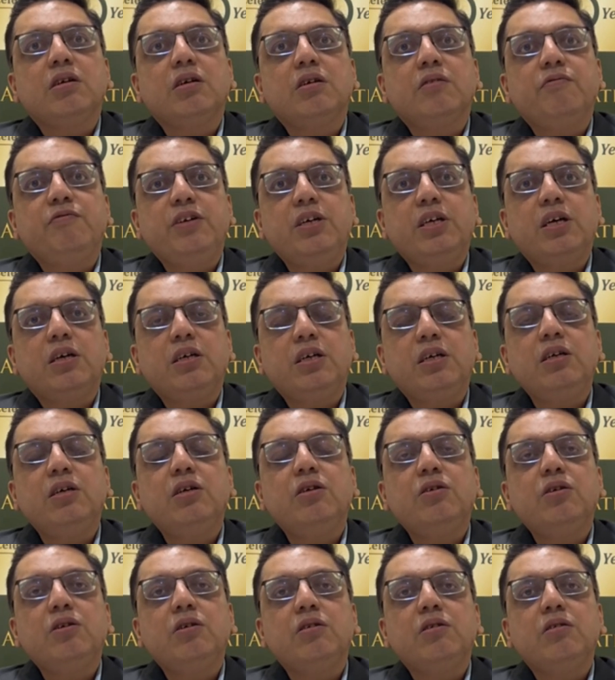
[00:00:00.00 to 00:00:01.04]
We are
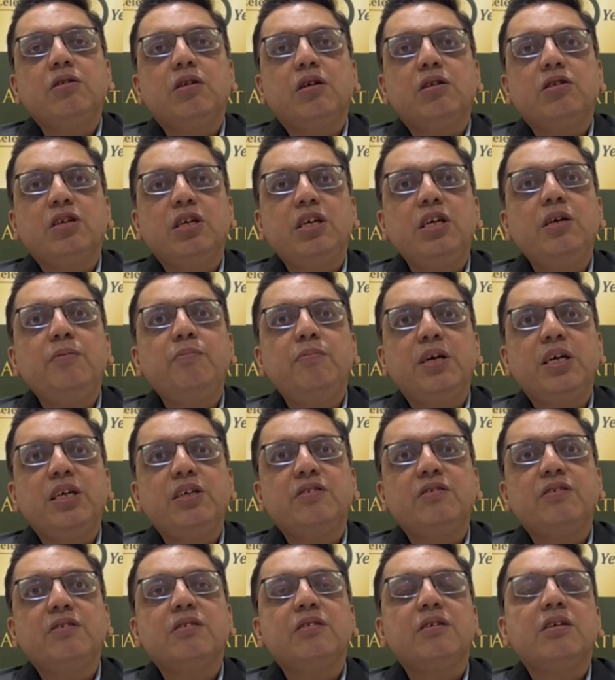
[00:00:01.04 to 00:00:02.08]
here, the theme
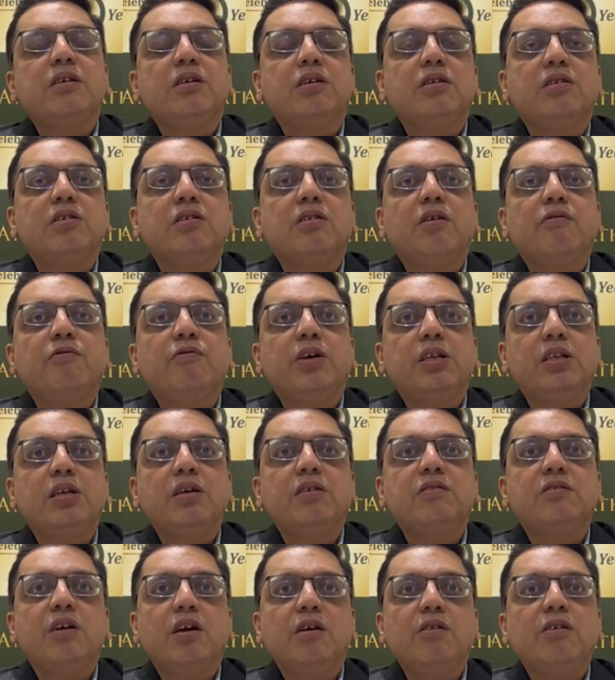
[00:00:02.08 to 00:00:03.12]
is whether
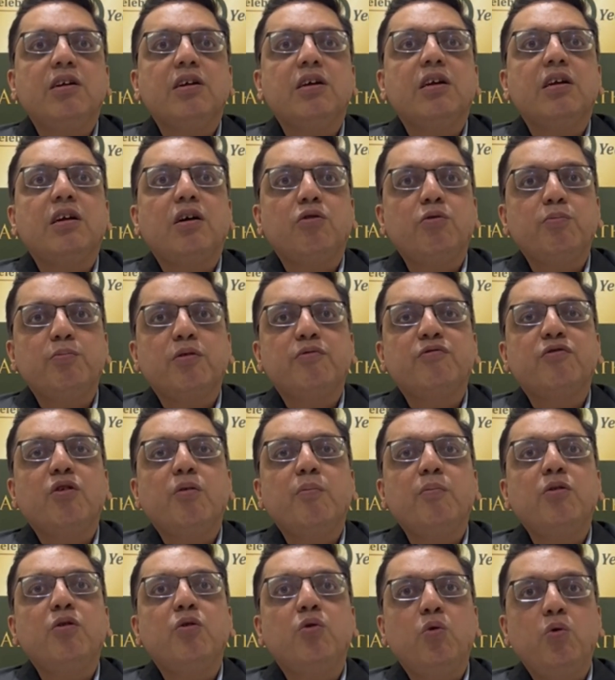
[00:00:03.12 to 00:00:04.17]
silver can
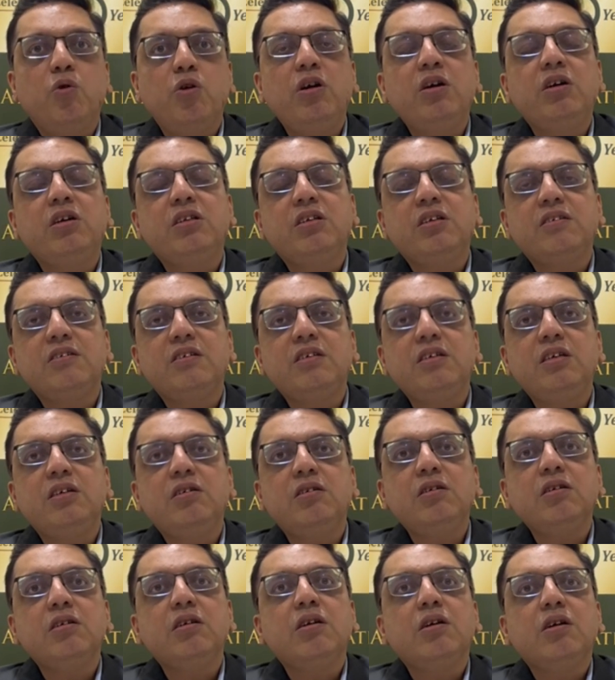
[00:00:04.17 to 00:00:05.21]
outperform gold this year
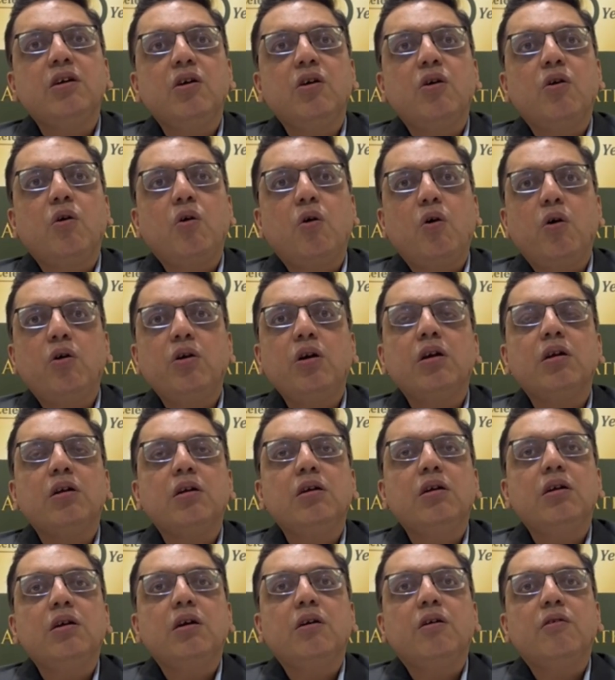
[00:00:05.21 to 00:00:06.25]
or
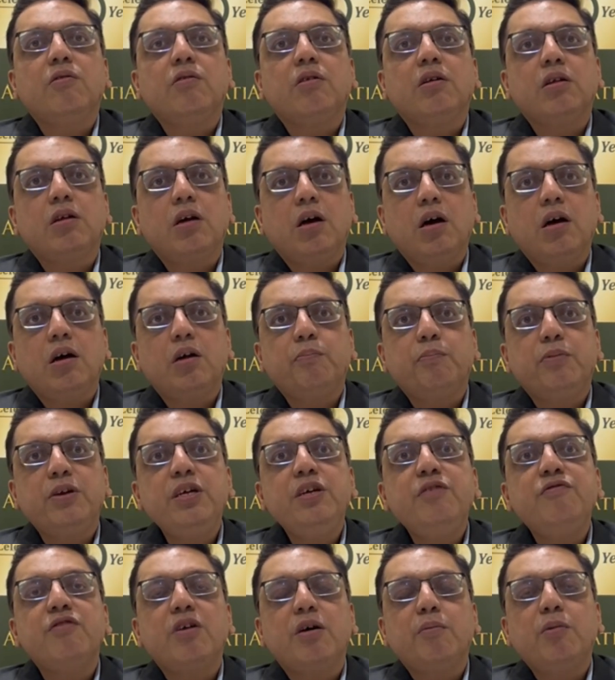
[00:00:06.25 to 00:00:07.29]

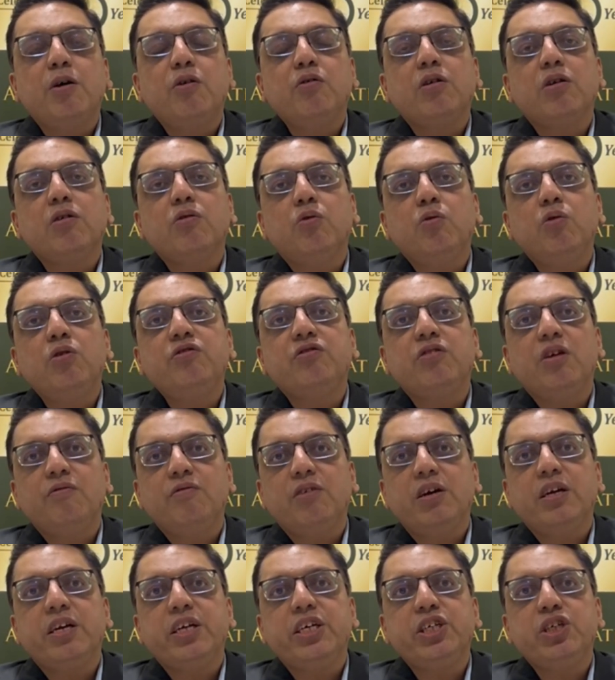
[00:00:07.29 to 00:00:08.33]
brief about a gold-silver
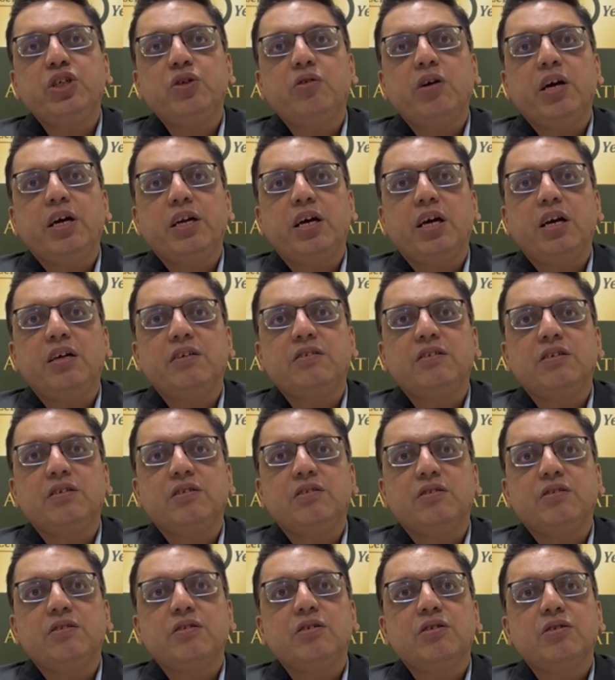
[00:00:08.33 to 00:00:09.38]
ratio
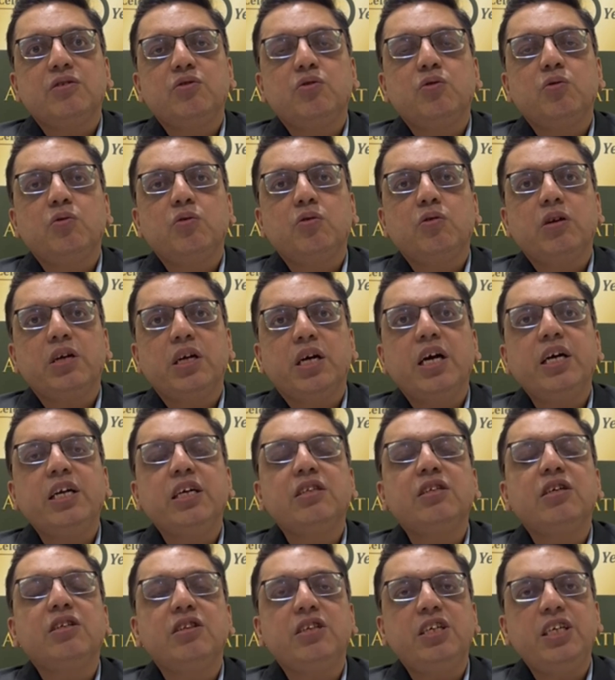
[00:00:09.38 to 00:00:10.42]
analysis. So regarding
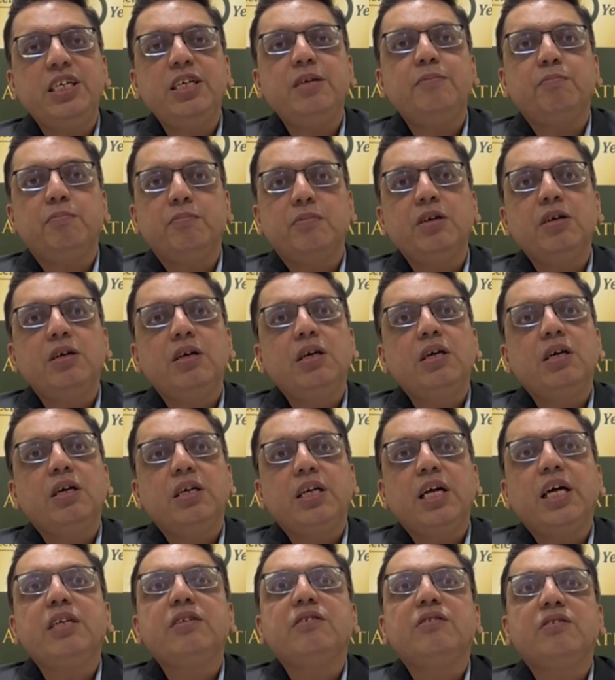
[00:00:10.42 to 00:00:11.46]
the theme
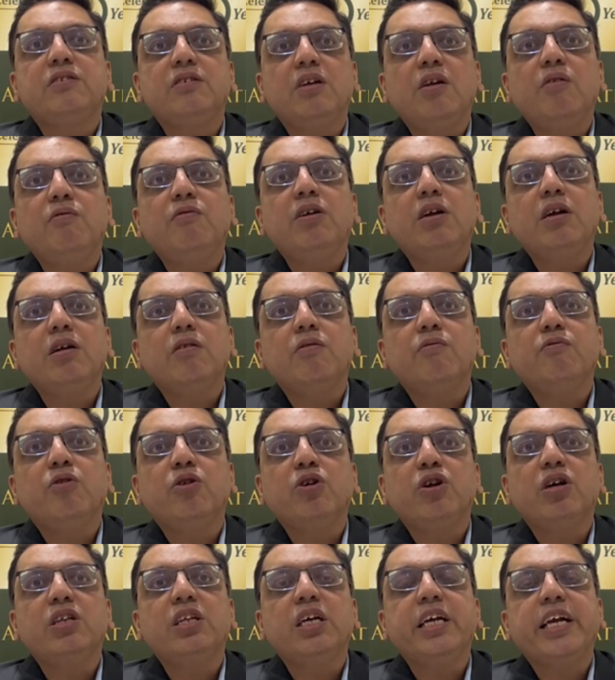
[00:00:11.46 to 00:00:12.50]
that silver, what
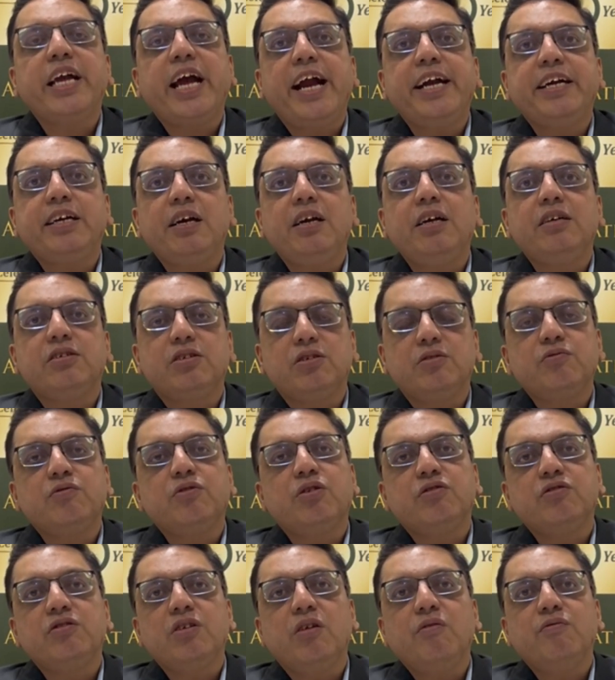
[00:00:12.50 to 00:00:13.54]
are the catalysts for
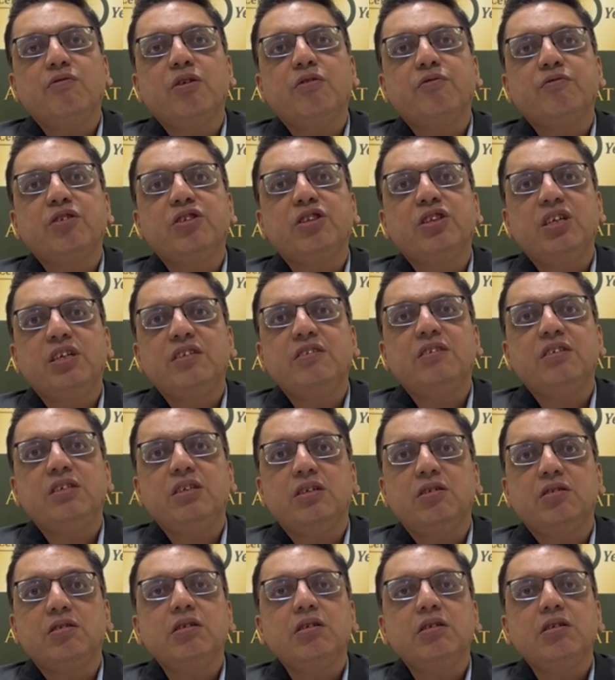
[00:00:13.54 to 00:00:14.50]
silver for this year?